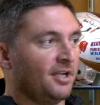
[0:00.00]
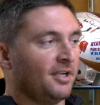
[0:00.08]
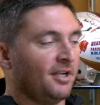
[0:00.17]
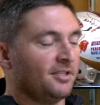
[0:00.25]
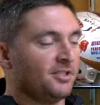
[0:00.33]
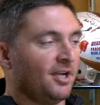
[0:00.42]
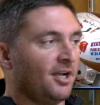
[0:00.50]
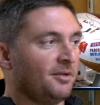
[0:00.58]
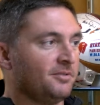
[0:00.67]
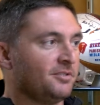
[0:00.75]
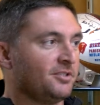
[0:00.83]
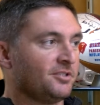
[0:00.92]
I got a job
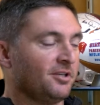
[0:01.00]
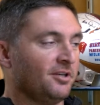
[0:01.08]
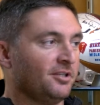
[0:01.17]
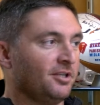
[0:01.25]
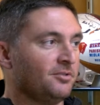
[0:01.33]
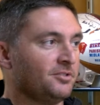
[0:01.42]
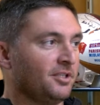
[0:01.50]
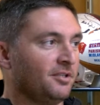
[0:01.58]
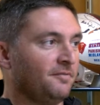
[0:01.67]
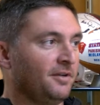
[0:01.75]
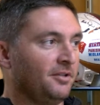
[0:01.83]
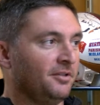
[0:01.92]
and just started coaching
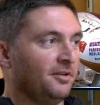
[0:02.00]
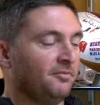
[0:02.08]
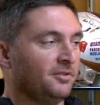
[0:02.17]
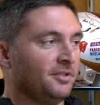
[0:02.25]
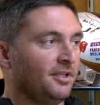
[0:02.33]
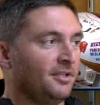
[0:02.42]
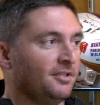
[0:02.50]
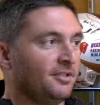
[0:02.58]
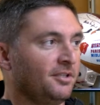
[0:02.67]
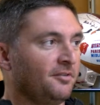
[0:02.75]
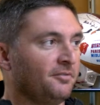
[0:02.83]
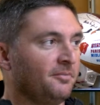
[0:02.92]
and fell in love with it,
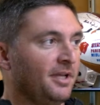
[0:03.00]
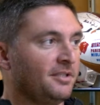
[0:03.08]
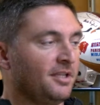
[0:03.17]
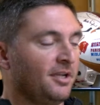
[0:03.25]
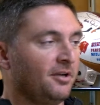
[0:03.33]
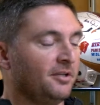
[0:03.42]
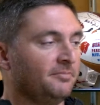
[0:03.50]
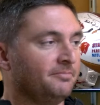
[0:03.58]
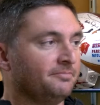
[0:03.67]
from that day on.